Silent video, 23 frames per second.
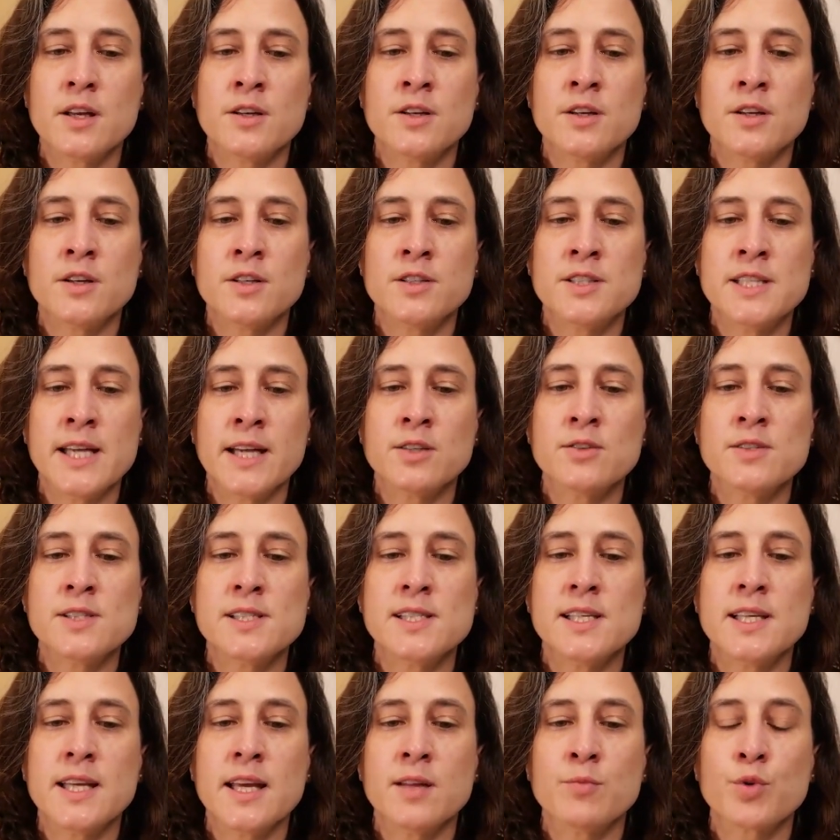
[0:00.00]

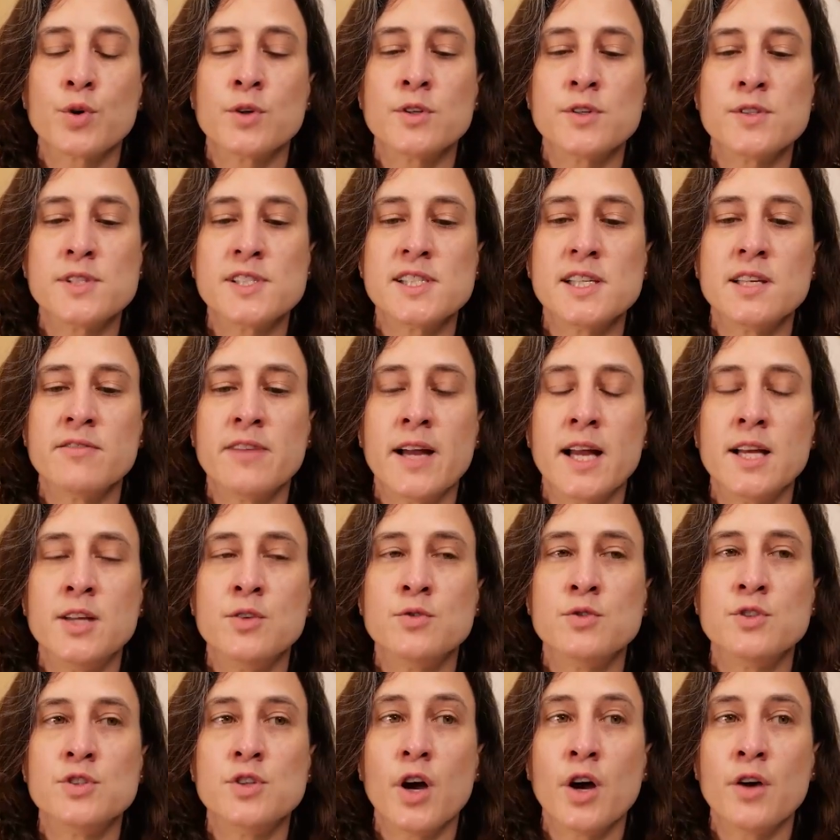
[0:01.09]
diagnostic and prognostic
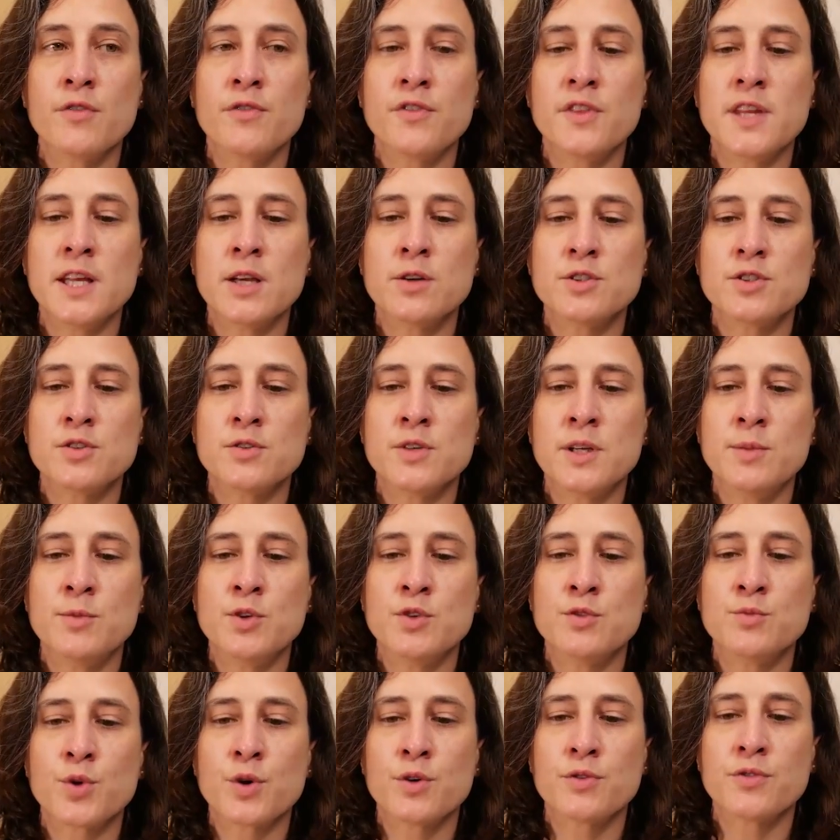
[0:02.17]
values of the
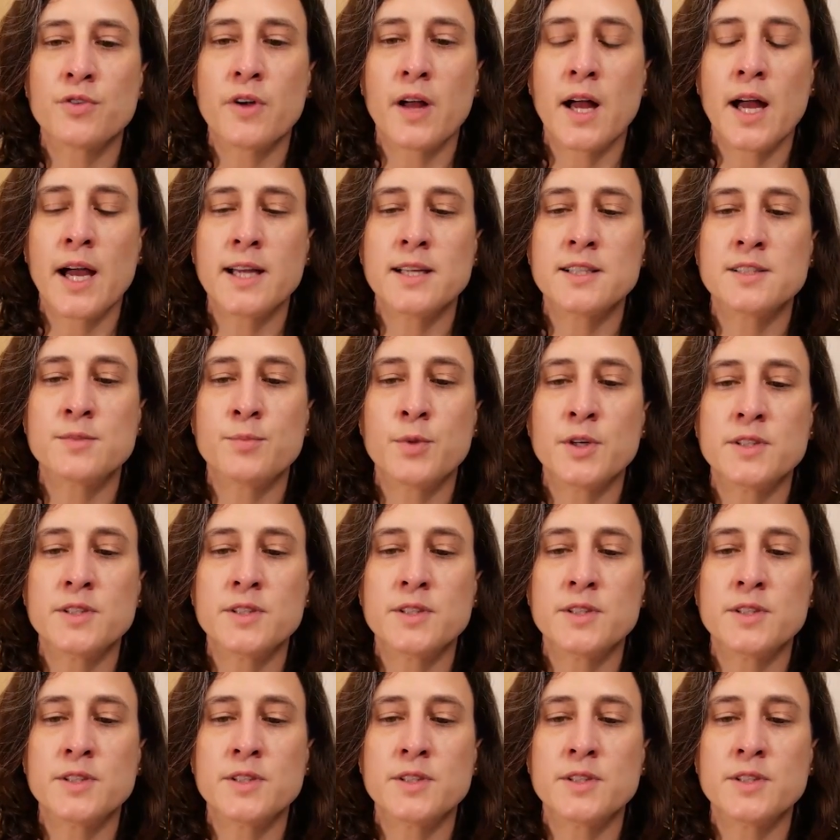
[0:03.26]
autoimmune profiles,